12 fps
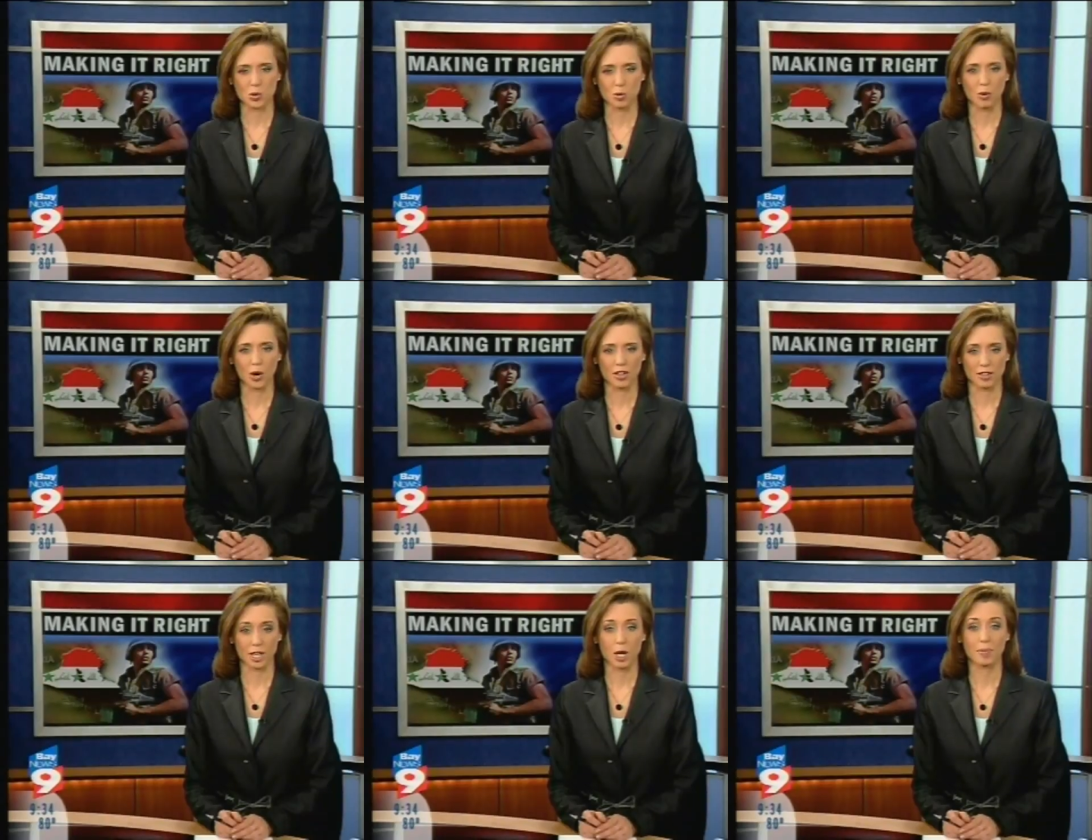The soldiers
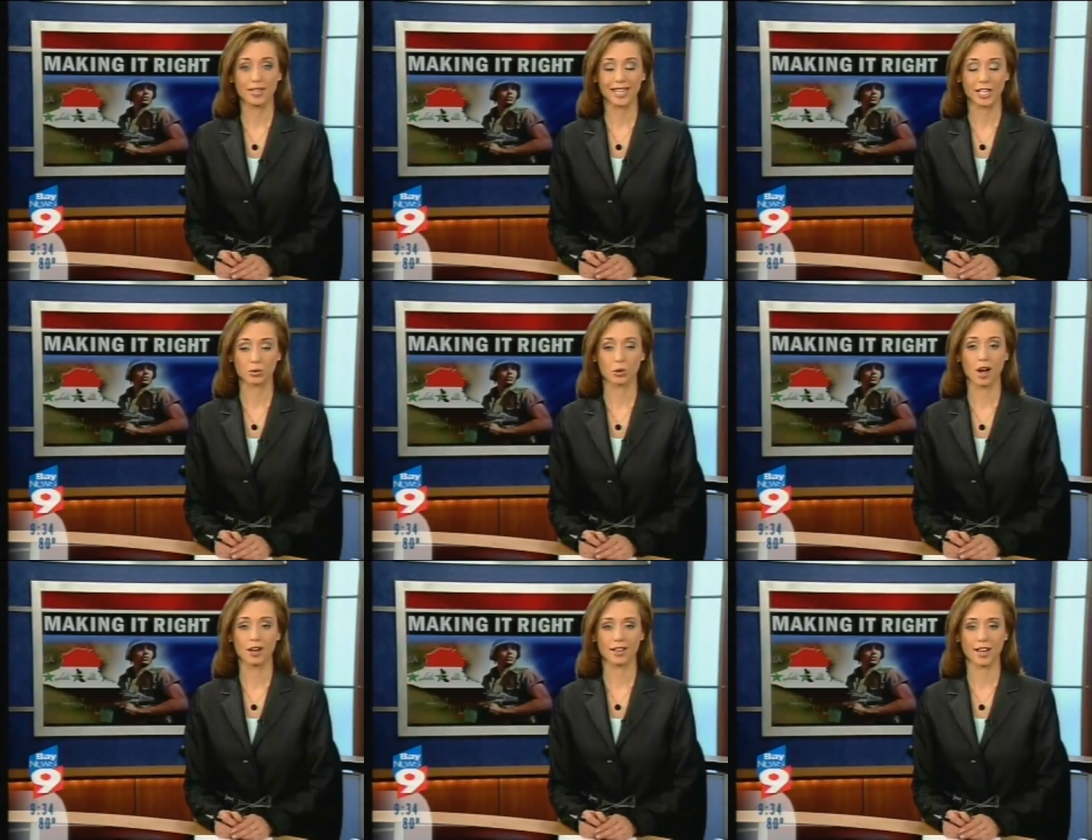who were part of the
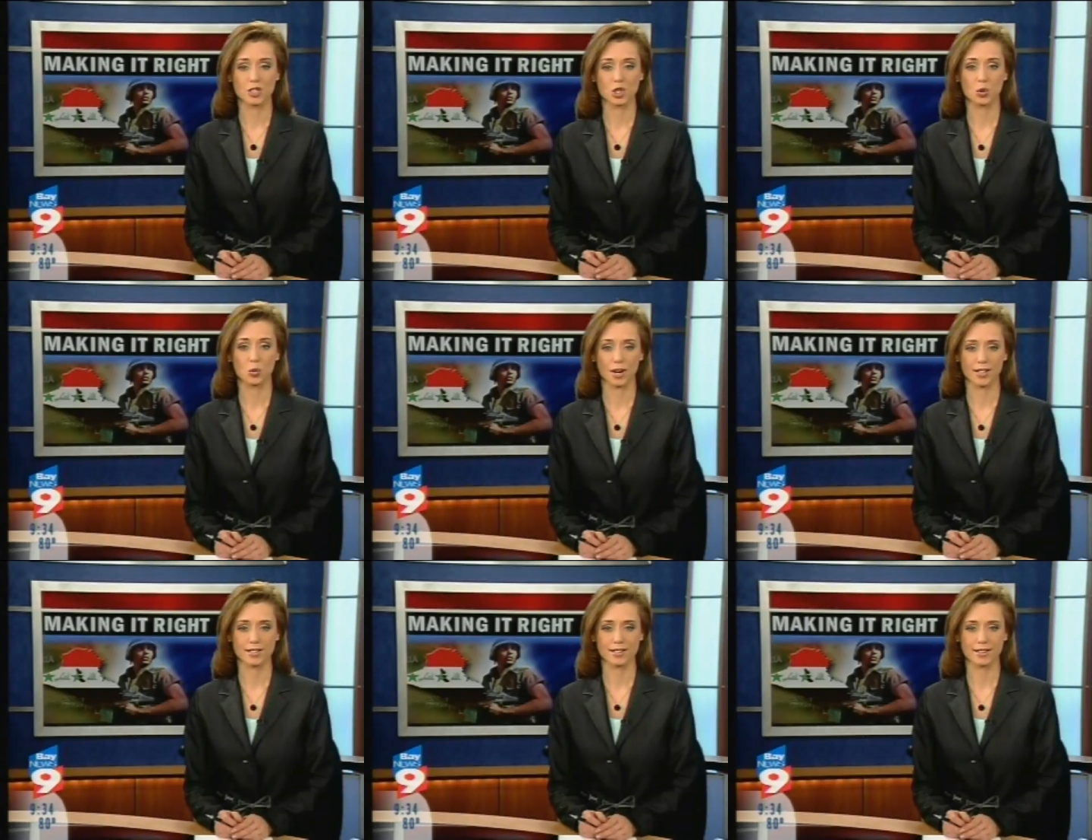company in Iraq
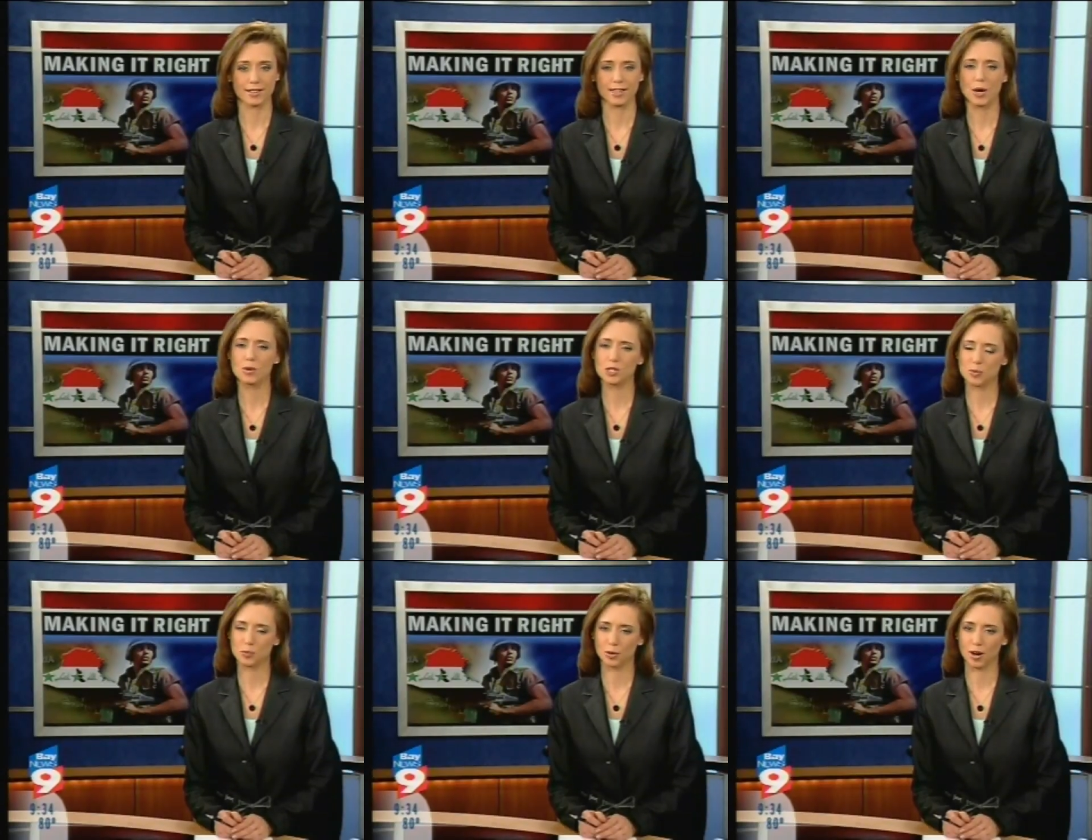and Kuwait
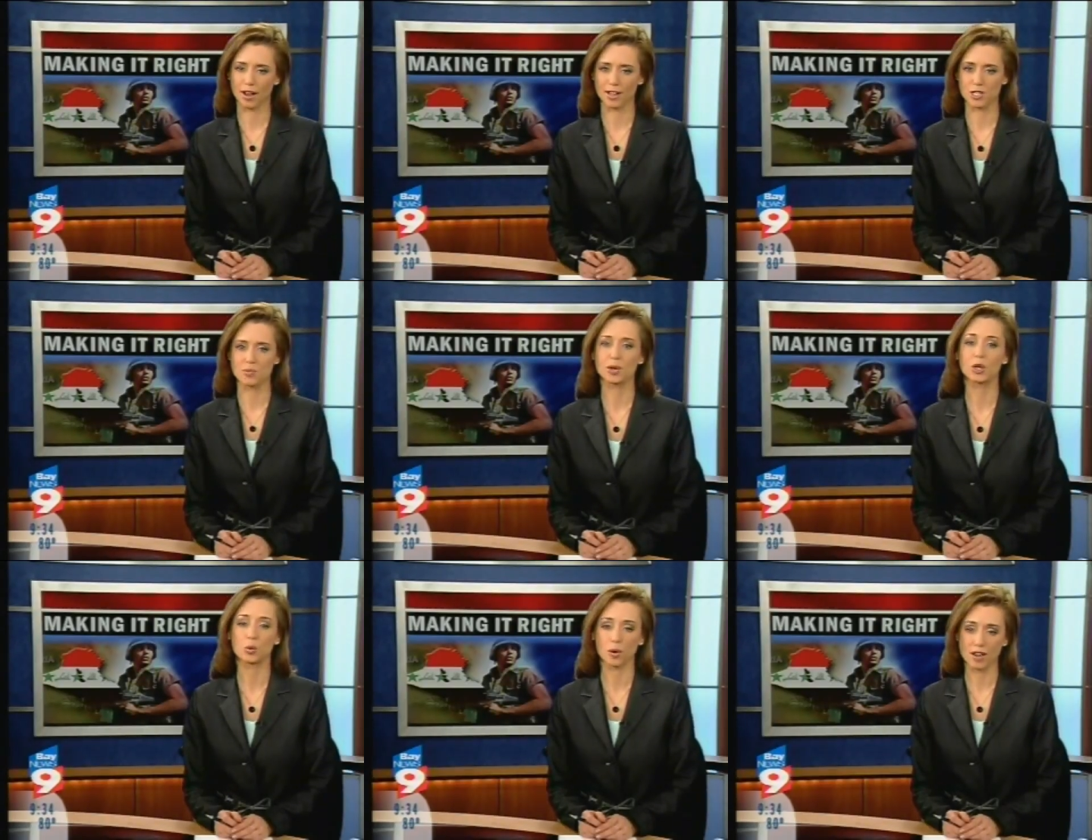said they were
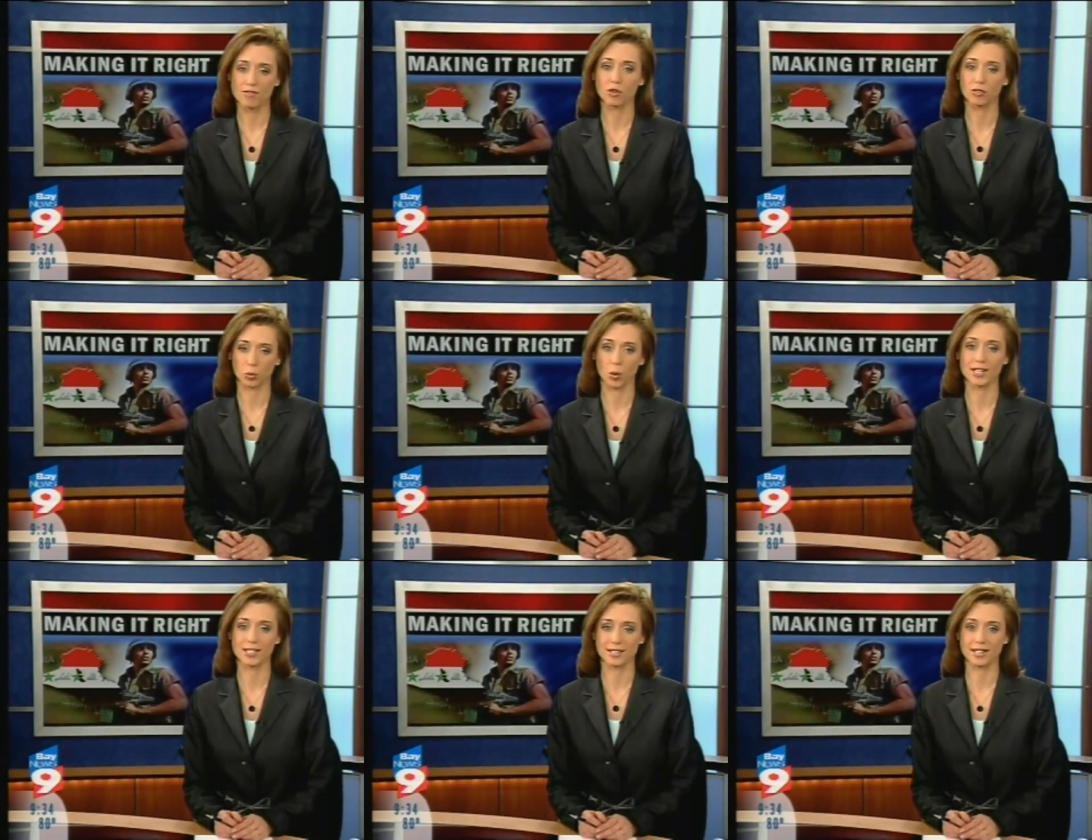surprised but
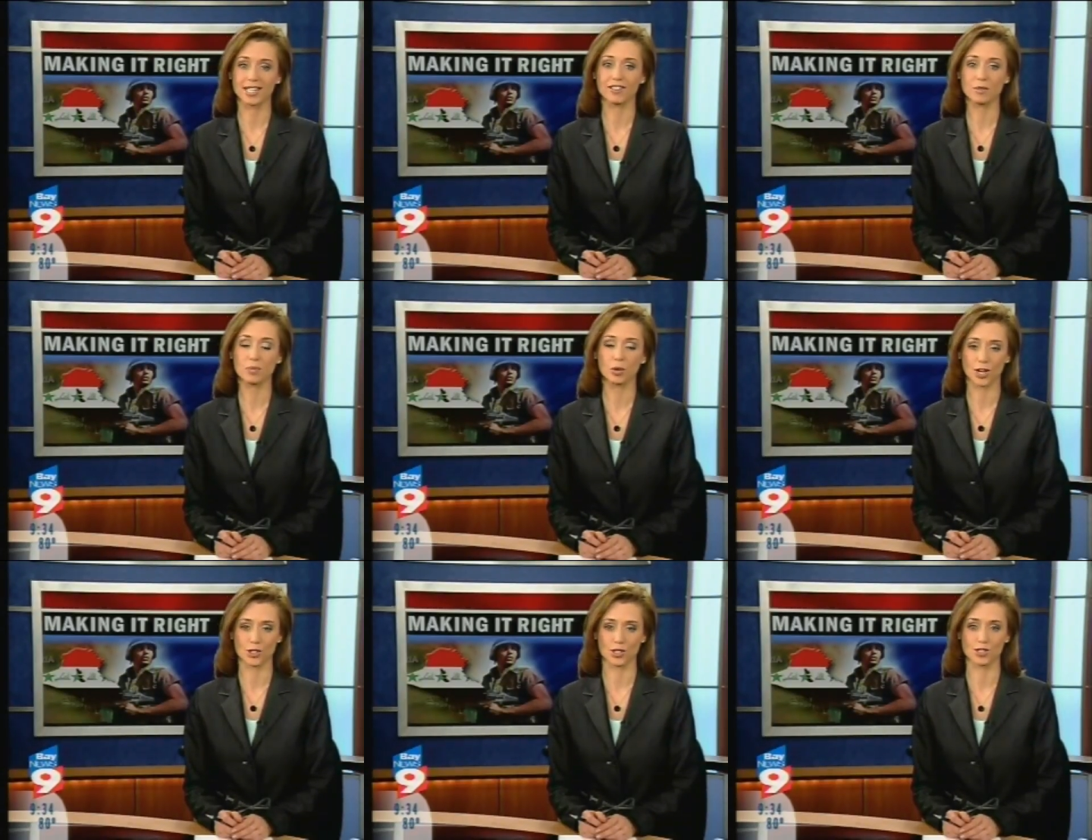grateful for what
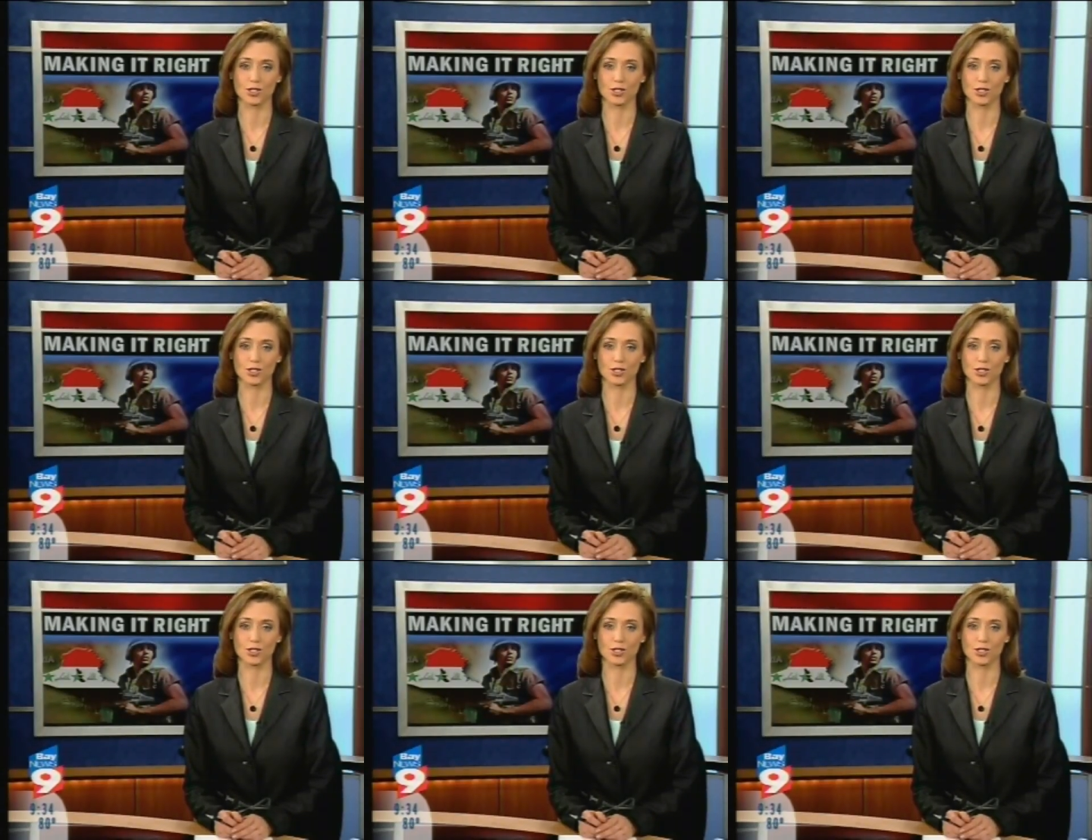Distinctive